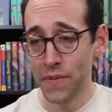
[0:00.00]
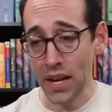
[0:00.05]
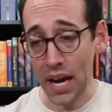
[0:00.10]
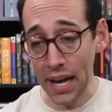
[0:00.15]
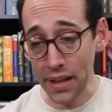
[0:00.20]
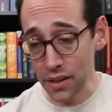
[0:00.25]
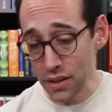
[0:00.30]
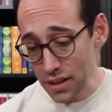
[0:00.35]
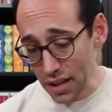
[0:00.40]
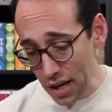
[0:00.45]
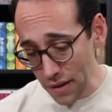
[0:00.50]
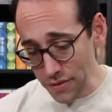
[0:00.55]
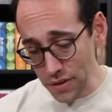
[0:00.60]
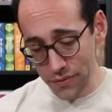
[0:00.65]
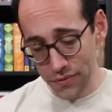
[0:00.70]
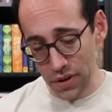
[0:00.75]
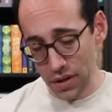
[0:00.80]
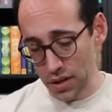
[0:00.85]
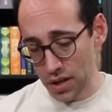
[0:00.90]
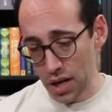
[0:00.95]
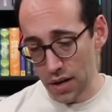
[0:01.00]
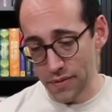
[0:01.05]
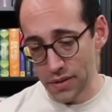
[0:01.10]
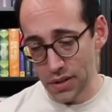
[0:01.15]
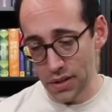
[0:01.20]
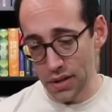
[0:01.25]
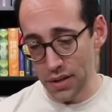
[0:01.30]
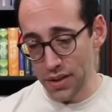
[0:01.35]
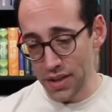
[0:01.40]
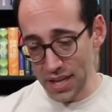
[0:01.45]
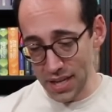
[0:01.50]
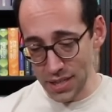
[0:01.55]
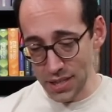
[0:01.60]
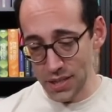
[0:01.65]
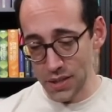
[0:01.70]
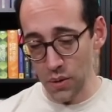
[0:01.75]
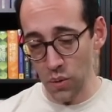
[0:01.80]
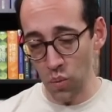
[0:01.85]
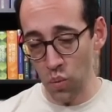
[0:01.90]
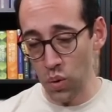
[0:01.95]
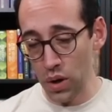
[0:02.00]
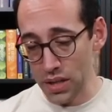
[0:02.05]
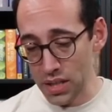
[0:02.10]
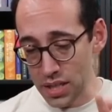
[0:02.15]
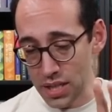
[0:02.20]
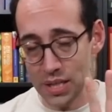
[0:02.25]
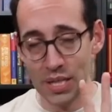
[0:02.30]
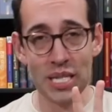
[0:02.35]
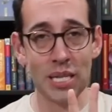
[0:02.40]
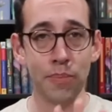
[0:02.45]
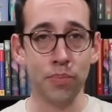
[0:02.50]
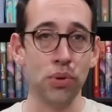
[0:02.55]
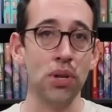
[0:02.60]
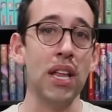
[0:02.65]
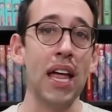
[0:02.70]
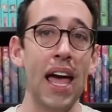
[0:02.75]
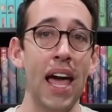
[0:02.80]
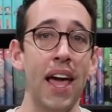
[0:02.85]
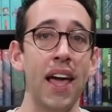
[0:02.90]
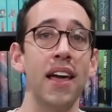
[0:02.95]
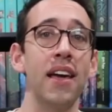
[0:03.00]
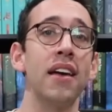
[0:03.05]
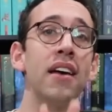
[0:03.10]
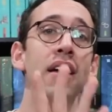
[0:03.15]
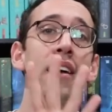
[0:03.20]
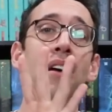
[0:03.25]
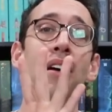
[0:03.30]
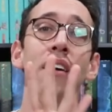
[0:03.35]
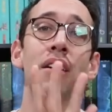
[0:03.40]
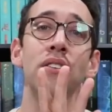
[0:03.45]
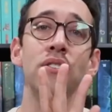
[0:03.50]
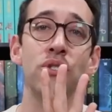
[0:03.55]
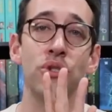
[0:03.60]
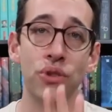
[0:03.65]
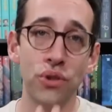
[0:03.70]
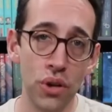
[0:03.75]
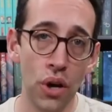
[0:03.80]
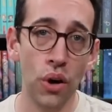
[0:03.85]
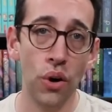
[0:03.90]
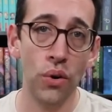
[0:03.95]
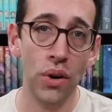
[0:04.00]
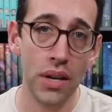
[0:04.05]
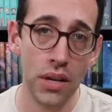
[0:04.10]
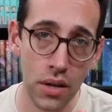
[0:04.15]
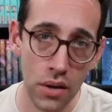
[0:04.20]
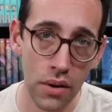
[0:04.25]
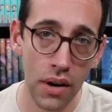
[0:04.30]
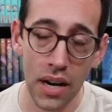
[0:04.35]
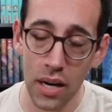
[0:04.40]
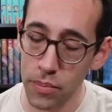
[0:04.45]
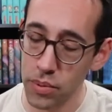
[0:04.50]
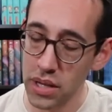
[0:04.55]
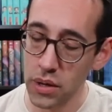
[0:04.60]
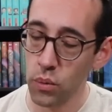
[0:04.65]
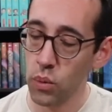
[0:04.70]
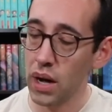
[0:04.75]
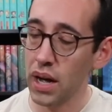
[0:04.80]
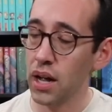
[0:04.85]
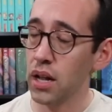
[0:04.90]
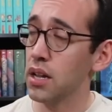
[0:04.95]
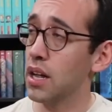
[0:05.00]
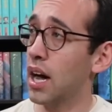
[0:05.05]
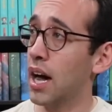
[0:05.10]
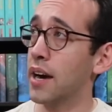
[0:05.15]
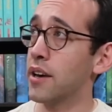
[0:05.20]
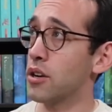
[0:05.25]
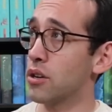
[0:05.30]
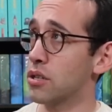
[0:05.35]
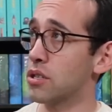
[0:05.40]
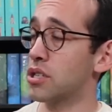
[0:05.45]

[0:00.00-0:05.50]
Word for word: I love the front cover. This would display so incredibly well on your